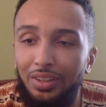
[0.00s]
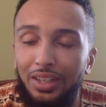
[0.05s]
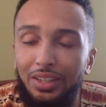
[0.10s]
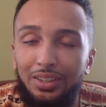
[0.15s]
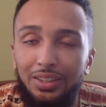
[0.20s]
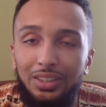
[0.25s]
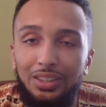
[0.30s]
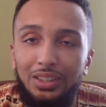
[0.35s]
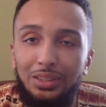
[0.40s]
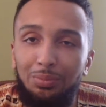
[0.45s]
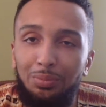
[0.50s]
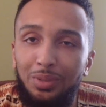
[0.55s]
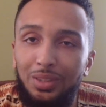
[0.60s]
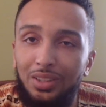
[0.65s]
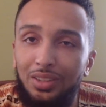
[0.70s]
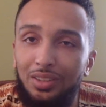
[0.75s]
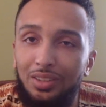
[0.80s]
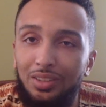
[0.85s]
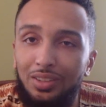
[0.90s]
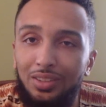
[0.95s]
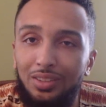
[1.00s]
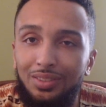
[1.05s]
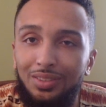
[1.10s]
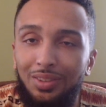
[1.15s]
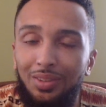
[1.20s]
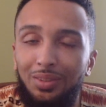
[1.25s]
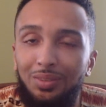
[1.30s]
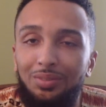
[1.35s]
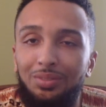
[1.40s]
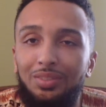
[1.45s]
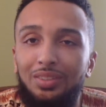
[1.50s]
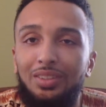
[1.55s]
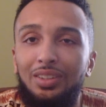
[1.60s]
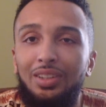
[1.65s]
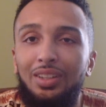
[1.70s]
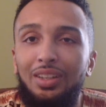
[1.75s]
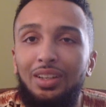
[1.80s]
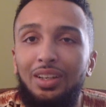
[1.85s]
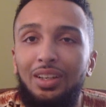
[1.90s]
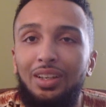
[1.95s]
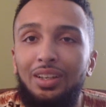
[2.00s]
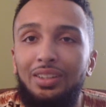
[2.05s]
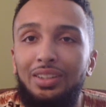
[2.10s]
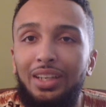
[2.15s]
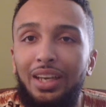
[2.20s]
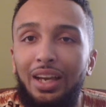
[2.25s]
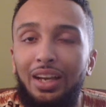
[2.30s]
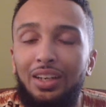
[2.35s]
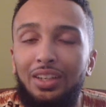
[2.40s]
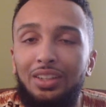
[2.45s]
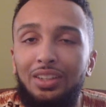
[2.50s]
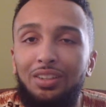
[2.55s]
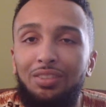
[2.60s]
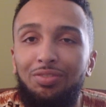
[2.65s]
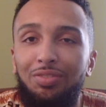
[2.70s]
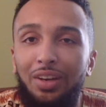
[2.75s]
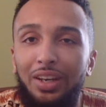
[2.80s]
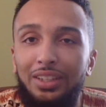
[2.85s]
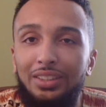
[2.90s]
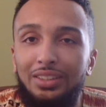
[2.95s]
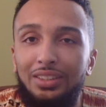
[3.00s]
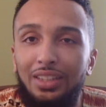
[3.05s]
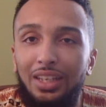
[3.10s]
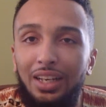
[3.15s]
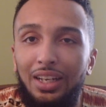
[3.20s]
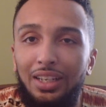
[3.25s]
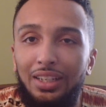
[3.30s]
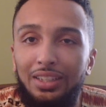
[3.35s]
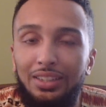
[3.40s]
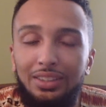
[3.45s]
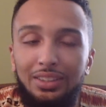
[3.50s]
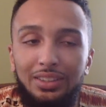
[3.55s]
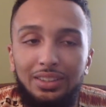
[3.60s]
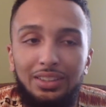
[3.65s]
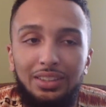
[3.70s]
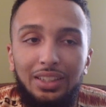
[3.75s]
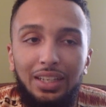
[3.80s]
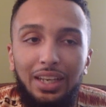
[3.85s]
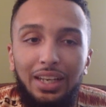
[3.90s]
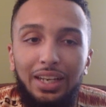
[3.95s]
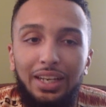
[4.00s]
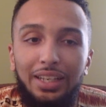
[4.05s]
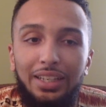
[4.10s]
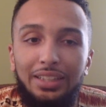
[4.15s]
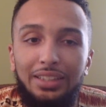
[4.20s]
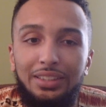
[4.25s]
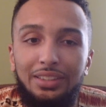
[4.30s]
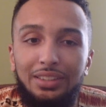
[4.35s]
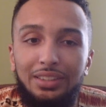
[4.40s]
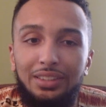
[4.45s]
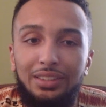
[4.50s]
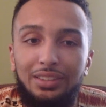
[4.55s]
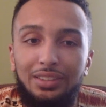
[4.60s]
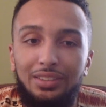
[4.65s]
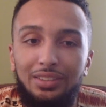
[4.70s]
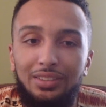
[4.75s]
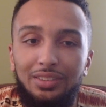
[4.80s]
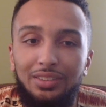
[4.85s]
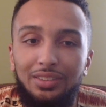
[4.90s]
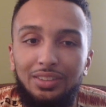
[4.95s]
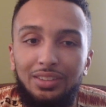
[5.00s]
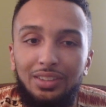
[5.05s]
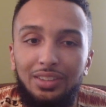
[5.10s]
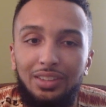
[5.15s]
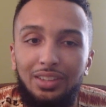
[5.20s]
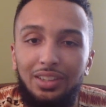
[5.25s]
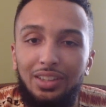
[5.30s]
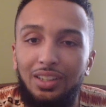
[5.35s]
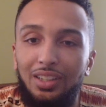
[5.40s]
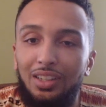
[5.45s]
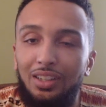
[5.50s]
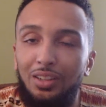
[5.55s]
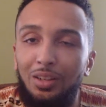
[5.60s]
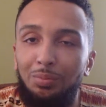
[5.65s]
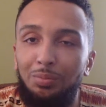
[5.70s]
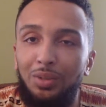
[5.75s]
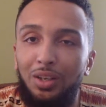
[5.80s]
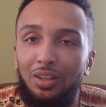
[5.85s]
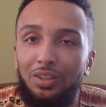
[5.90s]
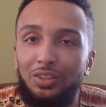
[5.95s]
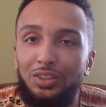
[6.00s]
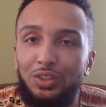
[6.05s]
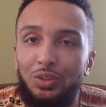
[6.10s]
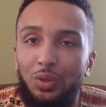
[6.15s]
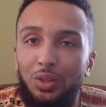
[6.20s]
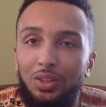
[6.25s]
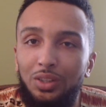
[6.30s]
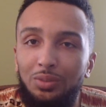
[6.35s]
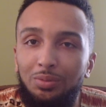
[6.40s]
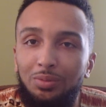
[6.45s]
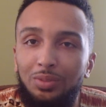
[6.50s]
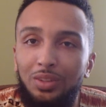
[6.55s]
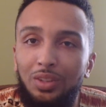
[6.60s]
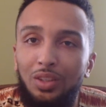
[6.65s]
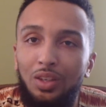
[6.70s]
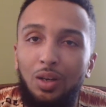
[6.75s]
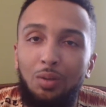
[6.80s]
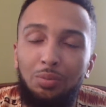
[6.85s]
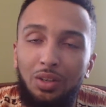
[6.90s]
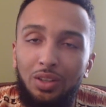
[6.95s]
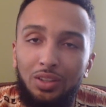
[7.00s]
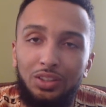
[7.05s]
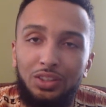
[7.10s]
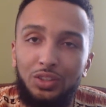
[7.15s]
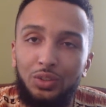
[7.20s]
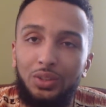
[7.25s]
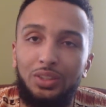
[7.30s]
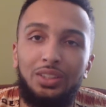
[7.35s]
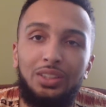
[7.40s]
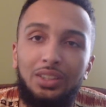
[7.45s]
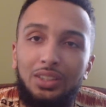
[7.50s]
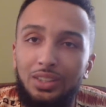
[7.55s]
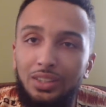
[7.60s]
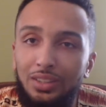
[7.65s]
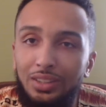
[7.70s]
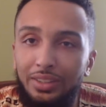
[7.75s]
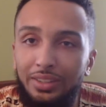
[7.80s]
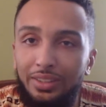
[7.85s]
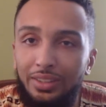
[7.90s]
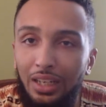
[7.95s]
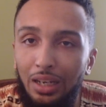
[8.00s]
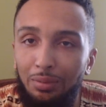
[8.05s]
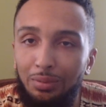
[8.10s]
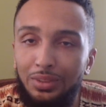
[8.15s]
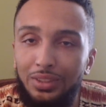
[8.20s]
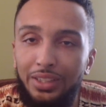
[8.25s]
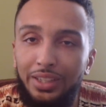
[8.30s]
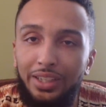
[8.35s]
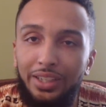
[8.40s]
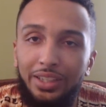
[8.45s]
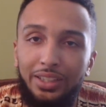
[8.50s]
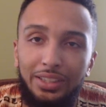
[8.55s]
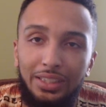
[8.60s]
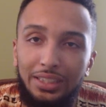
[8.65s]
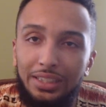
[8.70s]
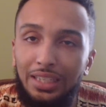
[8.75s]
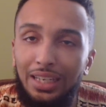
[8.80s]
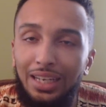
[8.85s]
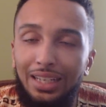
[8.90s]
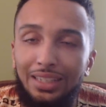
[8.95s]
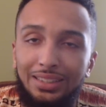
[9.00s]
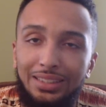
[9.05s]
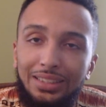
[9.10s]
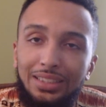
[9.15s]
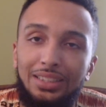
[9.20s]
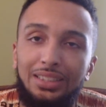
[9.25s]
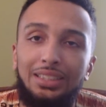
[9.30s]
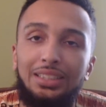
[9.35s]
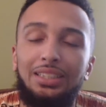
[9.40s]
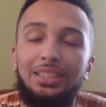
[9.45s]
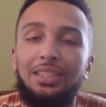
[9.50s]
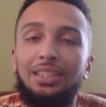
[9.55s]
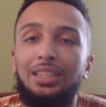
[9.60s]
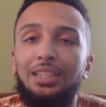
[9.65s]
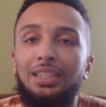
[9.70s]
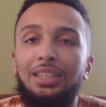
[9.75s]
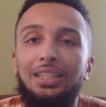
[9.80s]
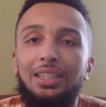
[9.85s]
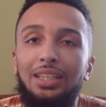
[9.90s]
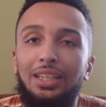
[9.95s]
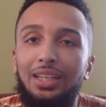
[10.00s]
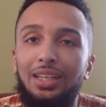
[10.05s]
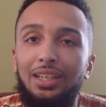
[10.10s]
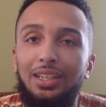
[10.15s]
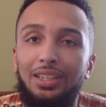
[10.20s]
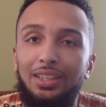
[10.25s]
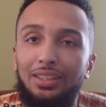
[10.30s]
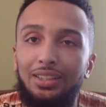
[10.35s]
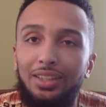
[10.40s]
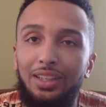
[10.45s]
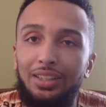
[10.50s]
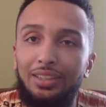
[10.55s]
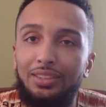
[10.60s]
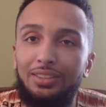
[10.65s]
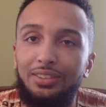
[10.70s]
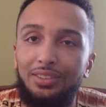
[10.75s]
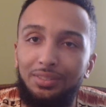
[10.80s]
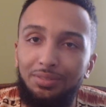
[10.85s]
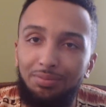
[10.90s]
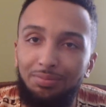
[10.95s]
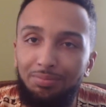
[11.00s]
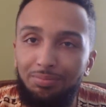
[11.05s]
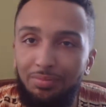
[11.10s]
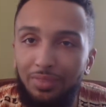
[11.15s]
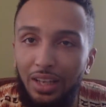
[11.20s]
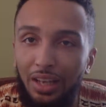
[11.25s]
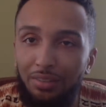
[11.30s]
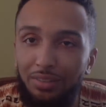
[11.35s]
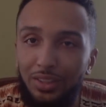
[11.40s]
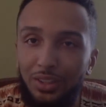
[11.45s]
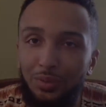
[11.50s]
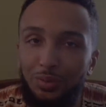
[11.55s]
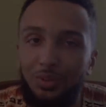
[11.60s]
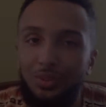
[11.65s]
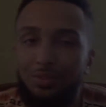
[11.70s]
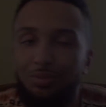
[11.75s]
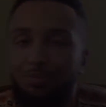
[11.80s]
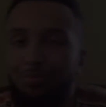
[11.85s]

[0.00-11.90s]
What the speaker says: Anthony Smith. So yeah, good fights, guys, and hope y'all enjoyed them. Hope y'all enjoyed the commentary and the content. Thanks. Have a good one.